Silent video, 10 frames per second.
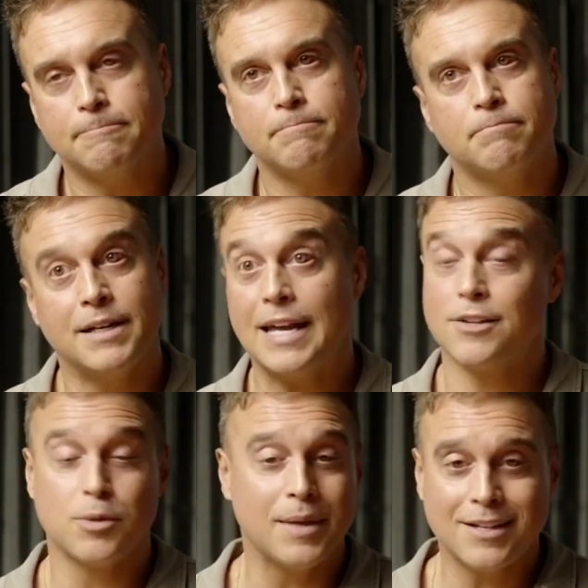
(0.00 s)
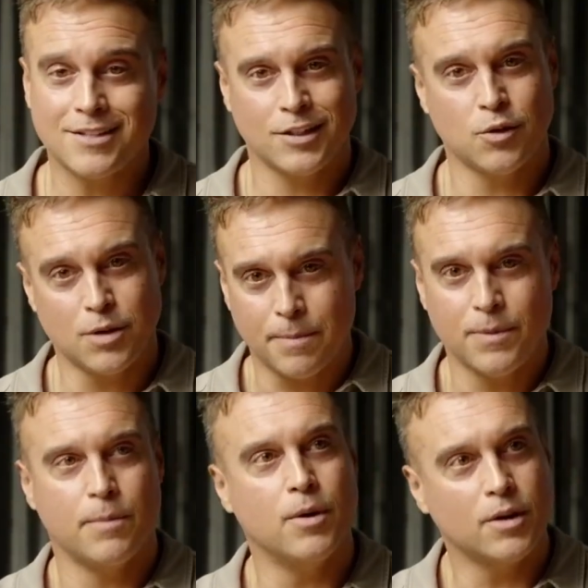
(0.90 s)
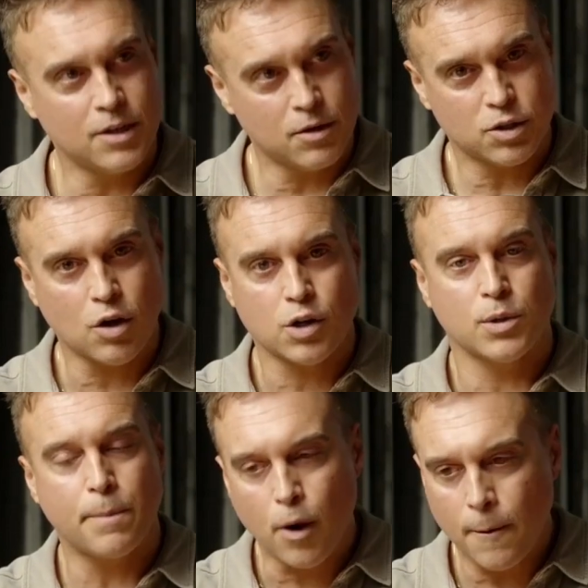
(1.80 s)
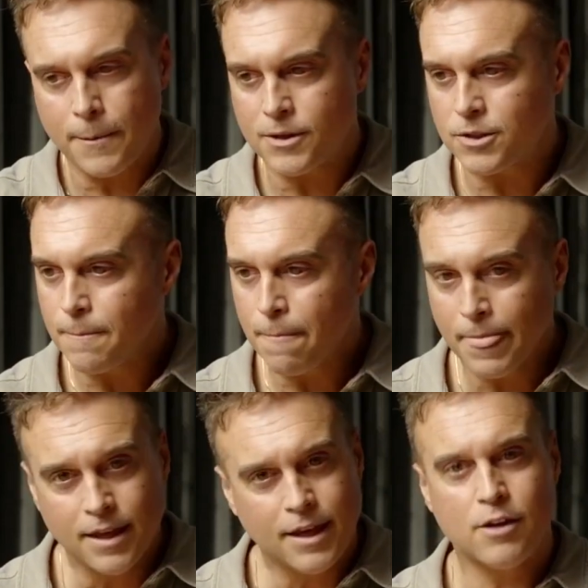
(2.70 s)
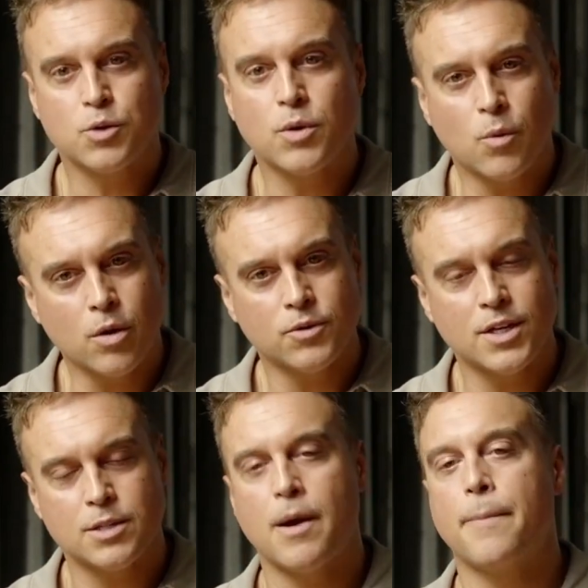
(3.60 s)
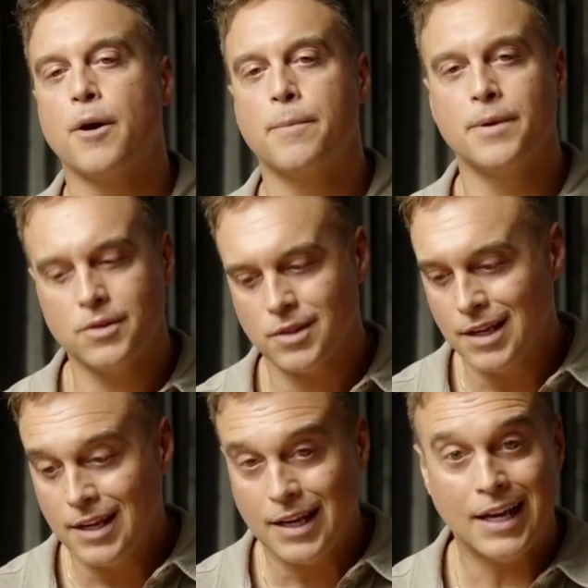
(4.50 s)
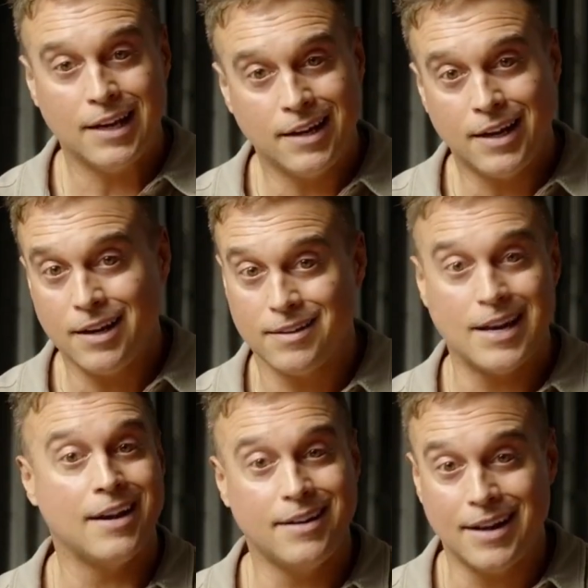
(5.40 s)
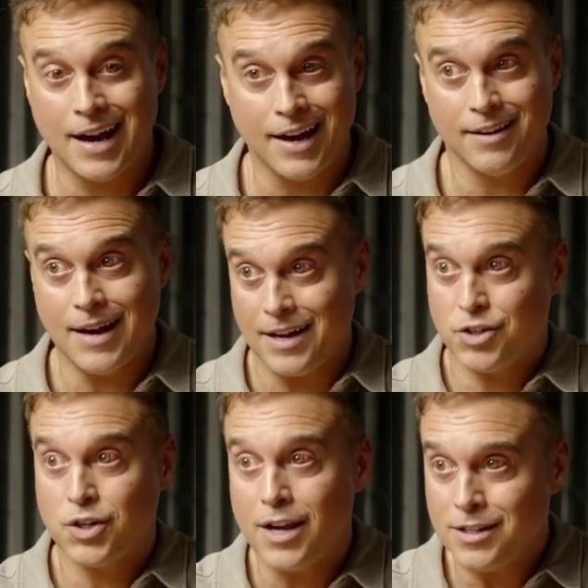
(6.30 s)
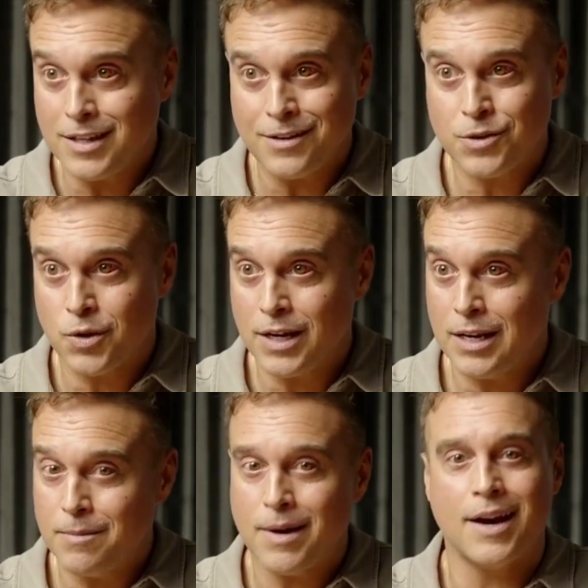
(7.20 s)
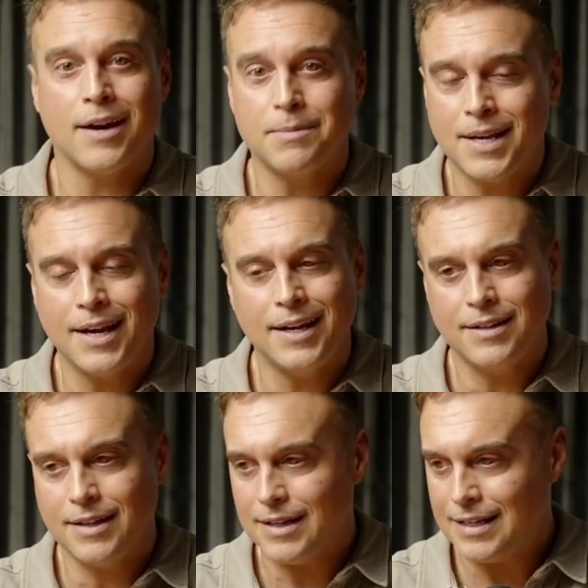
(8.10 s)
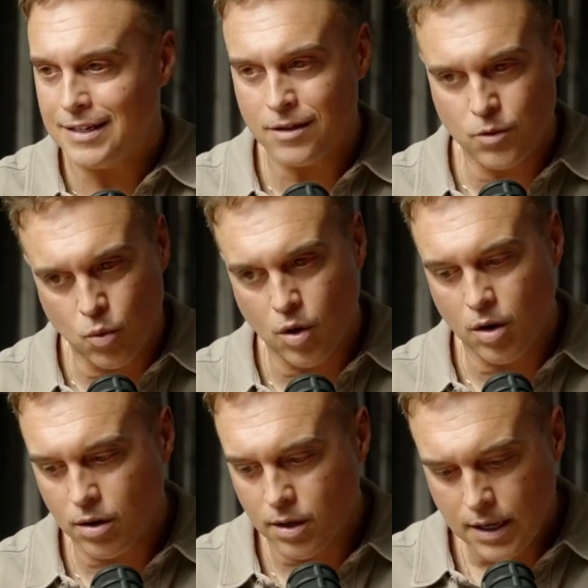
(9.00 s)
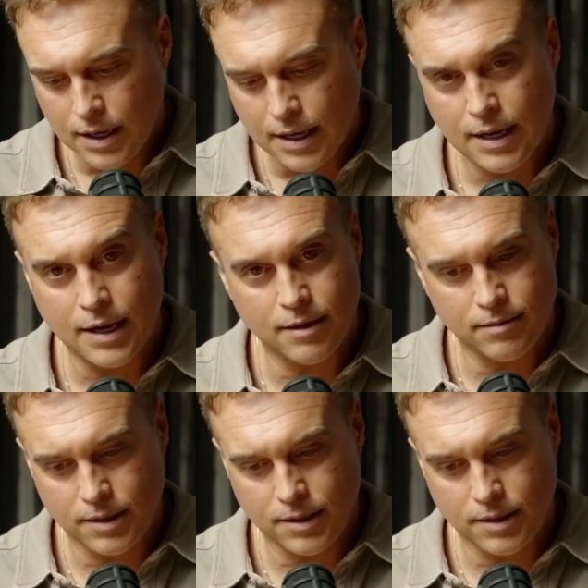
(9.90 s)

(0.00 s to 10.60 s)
But yeah, so that's, the book, it starts with purpose. Here's what the world says about purpose. And I chased that dream. I obtained it. It didn't work. And,